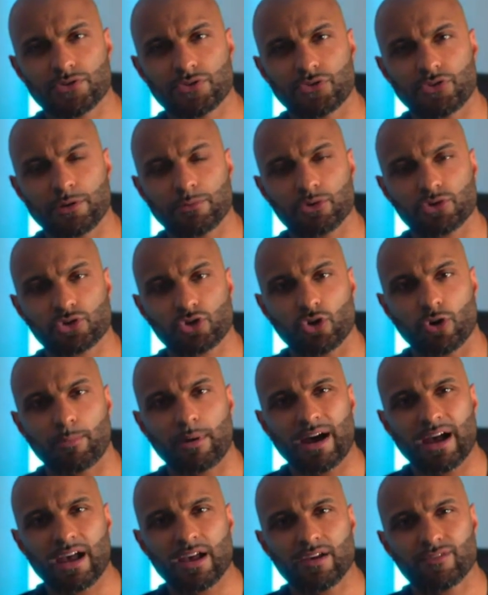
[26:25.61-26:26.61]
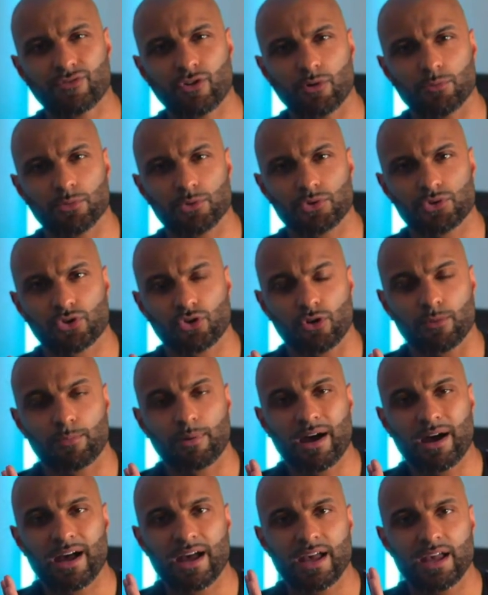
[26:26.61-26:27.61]
3 months go by. 4 months go
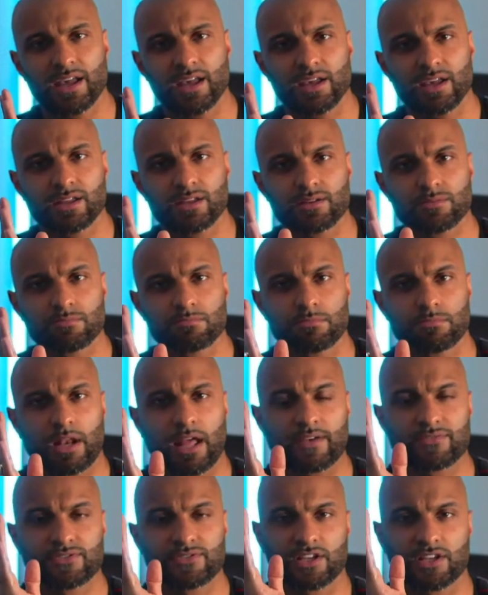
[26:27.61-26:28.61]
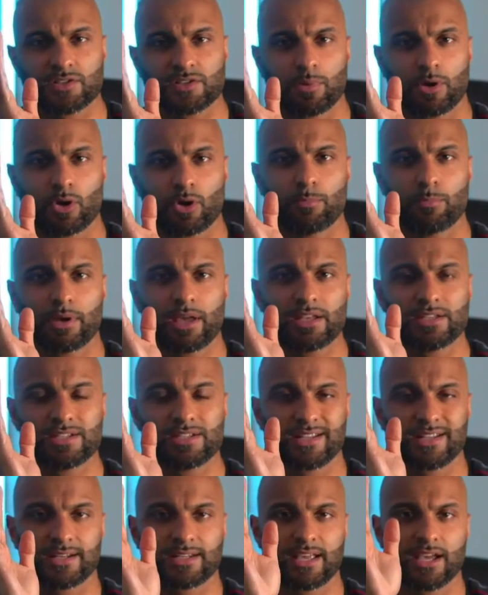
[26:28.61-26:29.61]
by. Life starts to pick up again. You
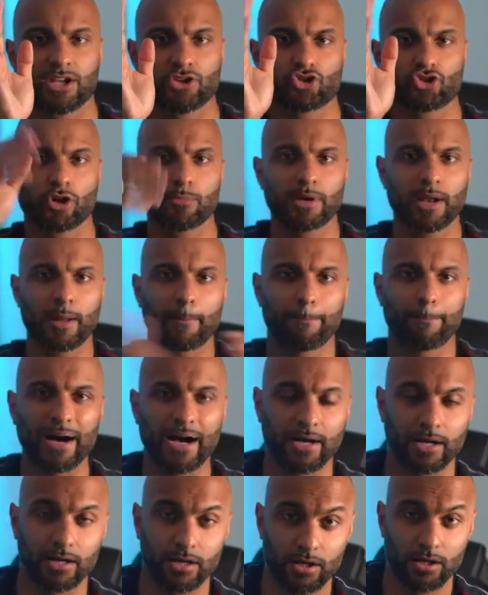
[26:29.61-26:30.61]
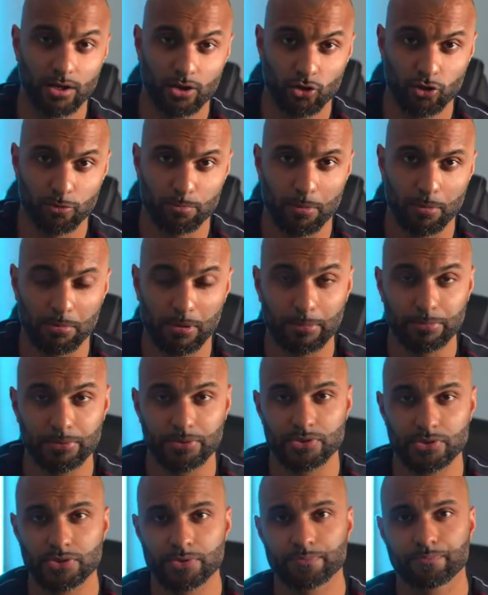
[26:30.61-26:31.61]
start to get enjoyment. And bang, another problem
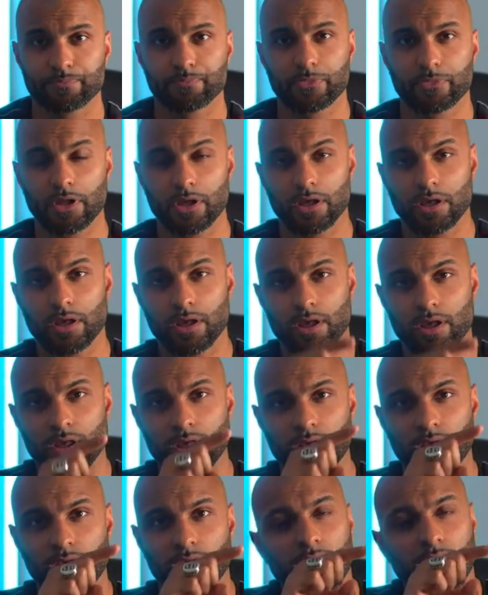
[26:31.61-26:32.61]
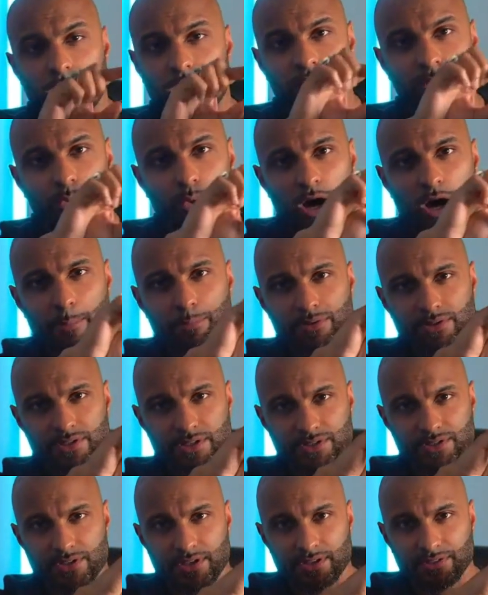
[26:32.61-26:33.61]
happens. And then what happens
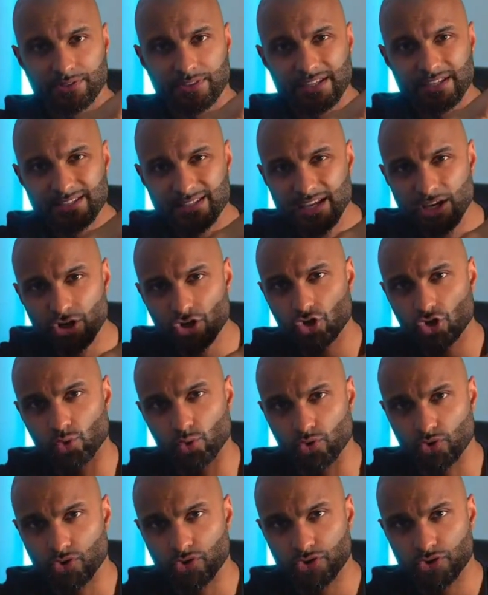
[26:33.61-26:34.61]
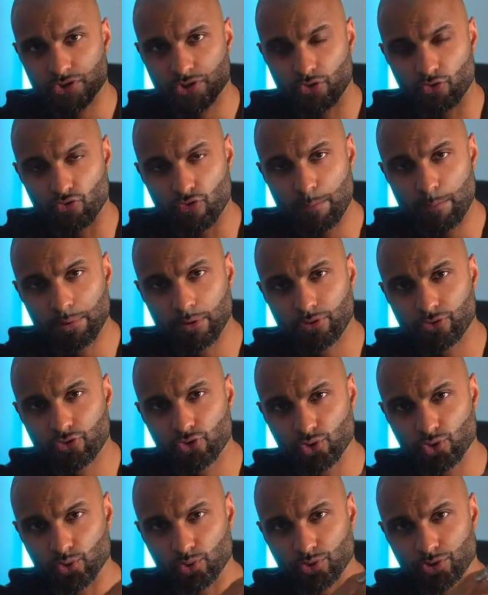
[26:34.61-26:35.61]
is these issues ripple
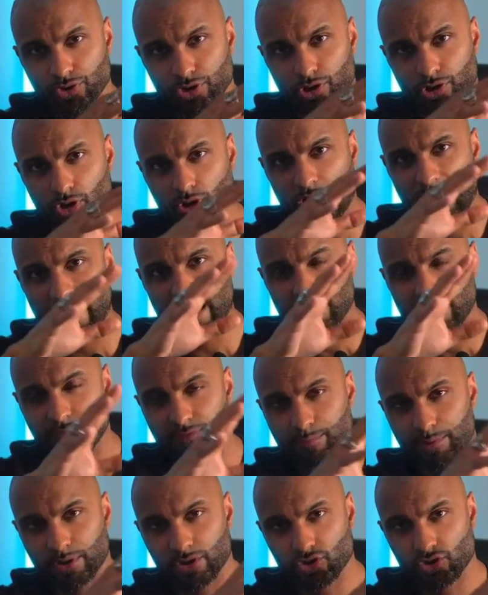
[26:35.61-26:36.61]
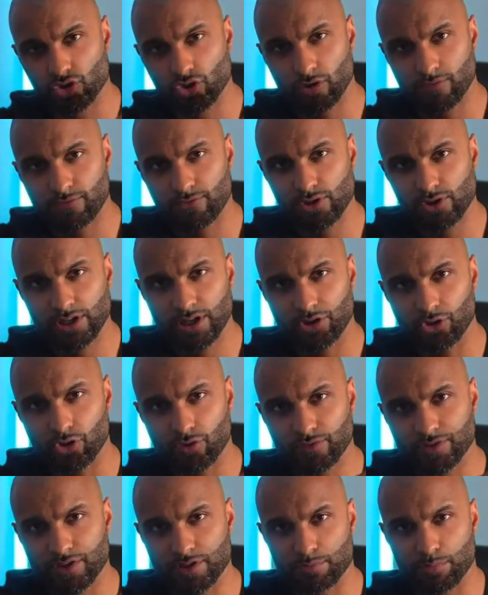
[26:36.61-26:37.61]
through your life because you don't fully get
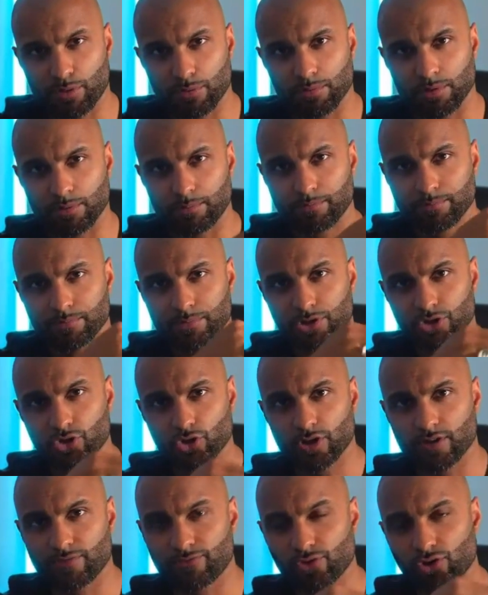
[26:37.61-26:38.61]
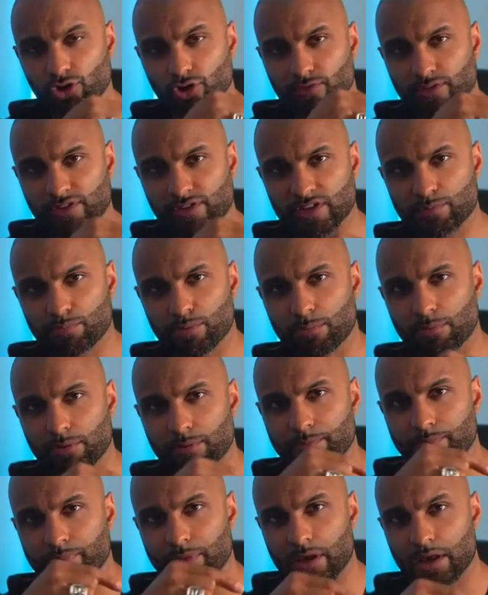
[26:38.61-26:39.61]
over this problem. You don't get fully over this
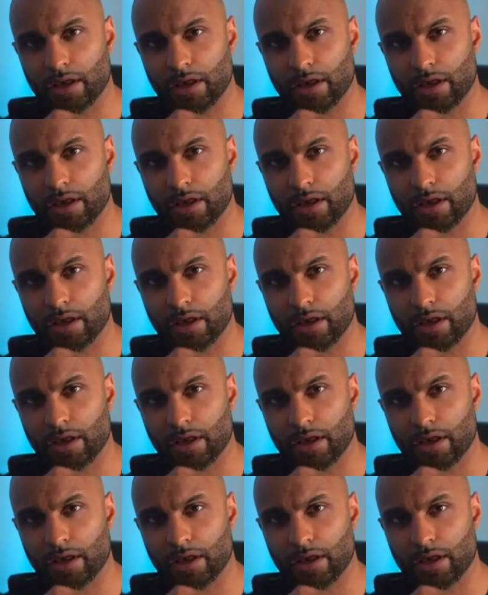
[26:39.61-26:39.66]
problem.